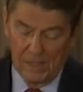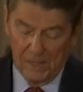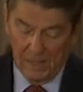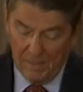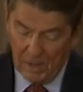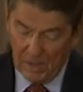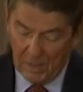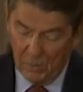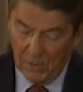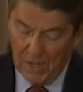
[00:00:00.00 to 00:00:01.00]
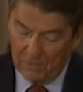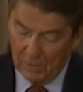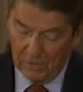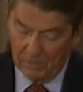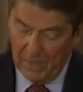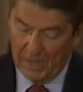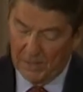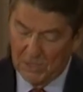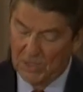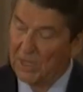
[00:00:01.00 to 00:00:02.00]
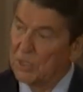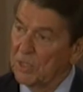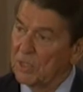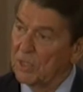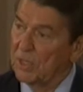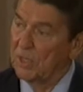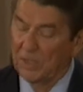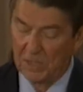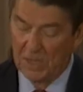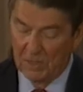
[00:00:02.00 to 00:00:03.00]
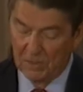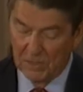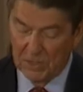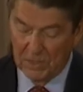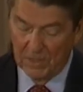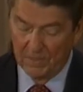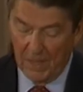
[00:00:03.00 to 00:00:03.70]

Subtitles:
that America will never make concessions to terrorists.